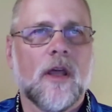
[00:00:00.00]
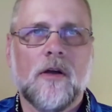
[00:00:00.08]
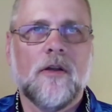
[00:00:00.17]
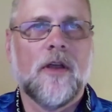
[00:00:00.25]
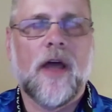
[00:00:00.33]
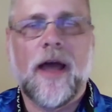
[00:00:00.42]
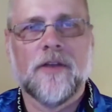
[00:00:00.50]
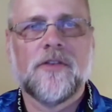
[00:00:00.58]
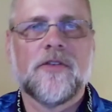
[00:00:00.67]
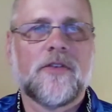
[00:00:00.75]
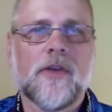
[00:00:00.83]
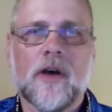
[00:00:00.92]
you know,
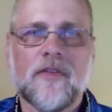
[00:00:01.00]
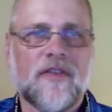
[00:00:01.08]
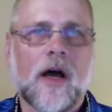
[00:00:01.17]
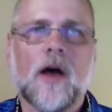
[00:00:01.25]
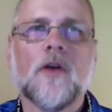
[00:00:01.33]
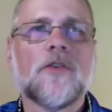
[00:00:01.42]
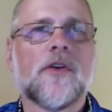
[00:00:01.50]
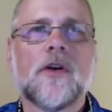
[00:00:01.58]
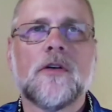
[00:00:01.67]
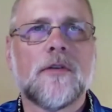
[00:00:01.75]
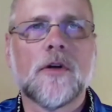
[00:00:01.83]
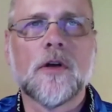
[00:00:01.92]
as a file
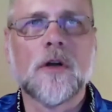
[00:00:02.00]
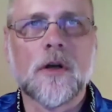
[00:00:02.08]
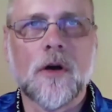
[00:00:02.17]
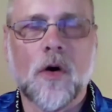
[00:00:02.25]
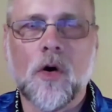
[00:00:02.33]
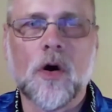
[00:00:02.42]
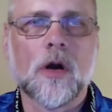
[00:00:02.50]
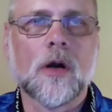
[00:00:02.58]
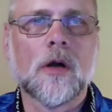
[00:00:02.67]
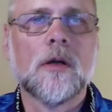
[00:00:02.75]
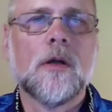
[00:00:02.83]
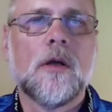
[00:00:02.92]
server
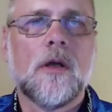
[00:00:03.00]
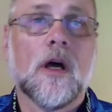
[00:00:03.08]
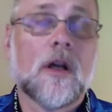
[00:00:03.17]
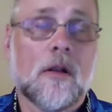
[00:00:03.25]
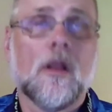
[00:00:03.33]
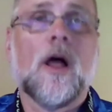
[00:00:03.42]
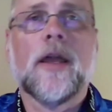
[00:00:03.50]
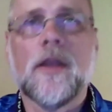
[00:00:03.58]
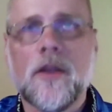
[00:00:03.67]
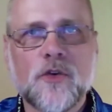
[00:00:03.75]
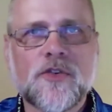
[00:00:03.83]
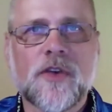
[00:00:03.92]
or a
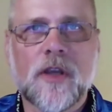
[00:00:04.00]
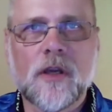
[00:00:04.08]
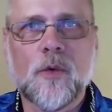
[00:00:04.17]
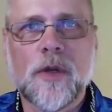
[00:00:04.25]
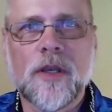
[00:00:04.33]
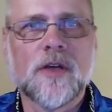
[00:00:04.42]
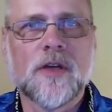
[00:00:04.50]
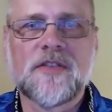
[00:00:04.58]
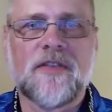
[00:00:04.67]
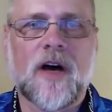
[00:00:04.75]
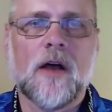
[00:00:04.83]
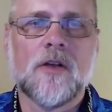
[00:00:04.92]
client using Windows
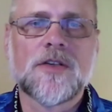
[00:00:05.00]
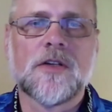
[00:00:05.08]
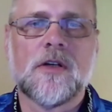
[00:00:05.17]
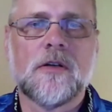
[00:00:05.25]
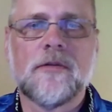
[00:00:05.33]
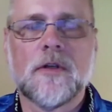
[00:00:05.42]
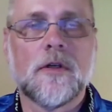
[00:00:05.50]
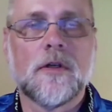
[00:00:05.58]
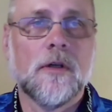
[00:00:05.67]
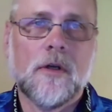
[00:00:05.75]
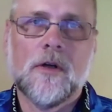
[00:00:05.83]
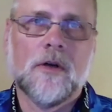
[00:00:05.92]
file
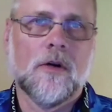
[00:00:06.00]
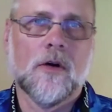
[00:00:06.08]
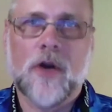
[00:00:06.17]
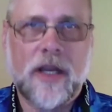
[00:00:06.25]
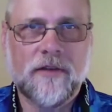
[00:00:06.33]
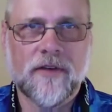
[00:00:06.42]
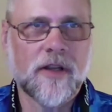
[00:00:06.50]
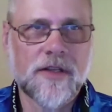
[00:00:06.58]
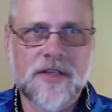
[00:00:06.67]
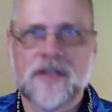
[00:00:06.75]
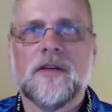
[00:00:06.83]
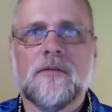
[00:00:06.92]
server or even
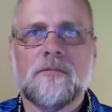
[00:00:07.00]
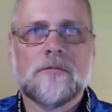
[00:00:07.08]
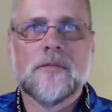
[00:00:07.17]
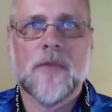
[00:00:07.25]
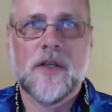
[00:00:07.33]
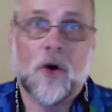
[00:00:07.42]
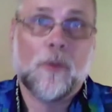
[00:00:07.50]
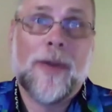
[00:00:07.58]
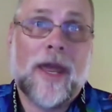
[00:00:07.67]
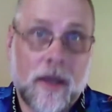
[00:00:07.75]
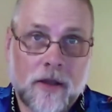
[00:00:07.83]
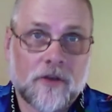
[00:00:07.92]
as a
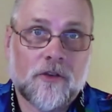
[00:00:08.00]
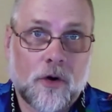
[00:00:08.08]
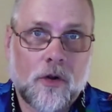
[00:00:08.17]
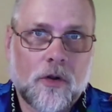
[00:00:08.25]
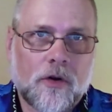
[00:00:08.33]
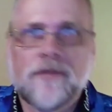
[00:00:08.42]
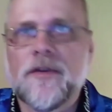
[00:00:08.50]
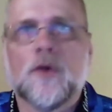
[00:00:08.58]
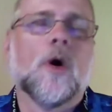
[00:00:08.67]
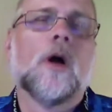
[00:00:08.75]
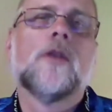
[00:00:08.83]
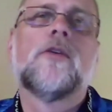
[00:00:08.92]
domain controller if
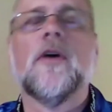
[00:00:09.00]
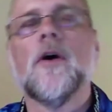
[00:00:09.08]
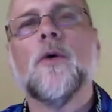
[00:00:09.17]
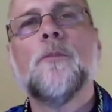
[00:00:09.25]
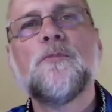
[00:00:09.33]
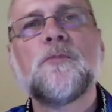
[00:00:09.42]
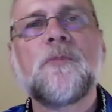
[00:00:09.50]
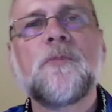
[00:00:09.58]
you want to.